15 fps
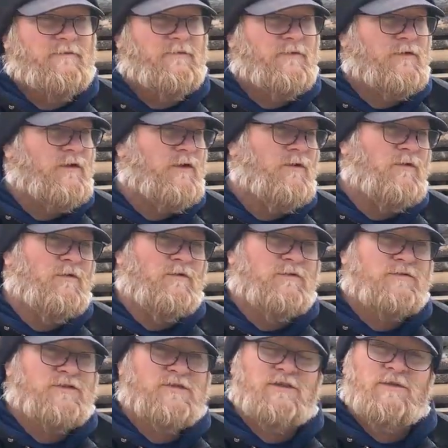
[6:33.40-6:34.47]
for a whole
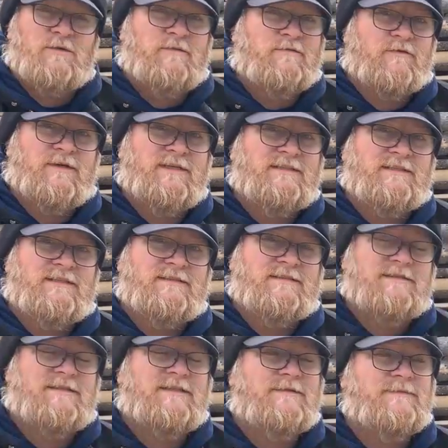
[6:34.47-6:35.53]
slew of
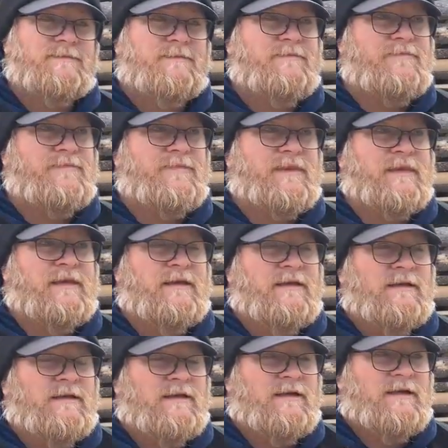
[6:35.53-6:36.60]
reasons.
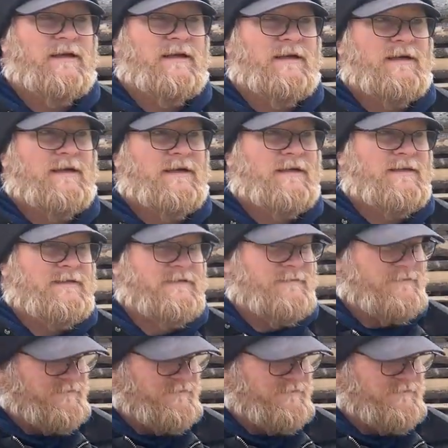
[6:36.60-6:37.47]
You